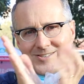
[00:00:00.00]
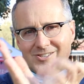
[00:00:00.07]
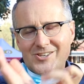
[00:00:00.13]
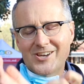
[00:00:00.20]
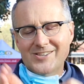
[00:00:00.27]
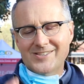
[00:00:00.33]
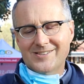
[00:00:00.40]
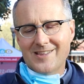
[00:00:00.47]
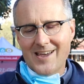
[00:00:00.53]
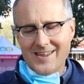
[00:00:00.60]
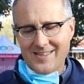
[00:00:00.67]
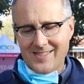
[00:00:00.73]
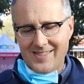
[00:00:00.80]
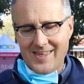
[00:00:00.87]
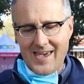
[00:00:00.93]
just like
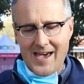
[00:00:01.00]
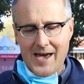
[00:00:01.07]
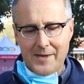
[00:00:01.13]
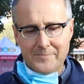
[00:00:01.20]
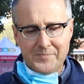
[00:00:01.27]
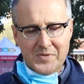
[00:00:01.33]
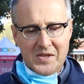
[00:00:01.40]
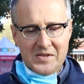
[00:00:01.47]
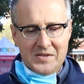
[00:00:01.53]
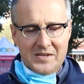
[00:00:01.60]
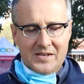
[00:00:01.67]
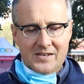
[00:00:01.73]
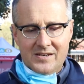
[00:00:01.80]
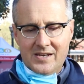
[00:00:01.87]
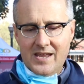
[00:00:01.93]
that.
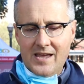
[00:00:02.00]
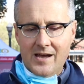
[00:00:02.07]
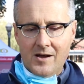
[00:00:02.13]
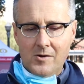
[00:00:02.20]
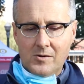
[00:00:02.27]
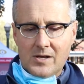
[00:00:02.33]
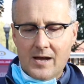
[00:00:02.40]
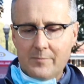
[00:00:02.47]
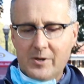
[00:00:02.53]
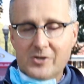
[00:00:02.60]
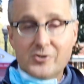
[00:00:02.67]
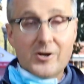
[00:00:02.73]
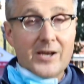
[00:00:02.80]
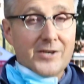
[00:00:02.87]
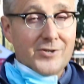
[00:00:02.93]
Now, I'm going to
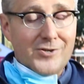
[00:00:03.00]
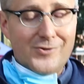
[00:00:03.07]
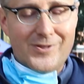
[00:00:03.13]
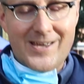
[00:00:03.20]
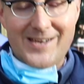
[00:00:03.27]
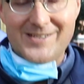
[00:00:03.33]
try and do that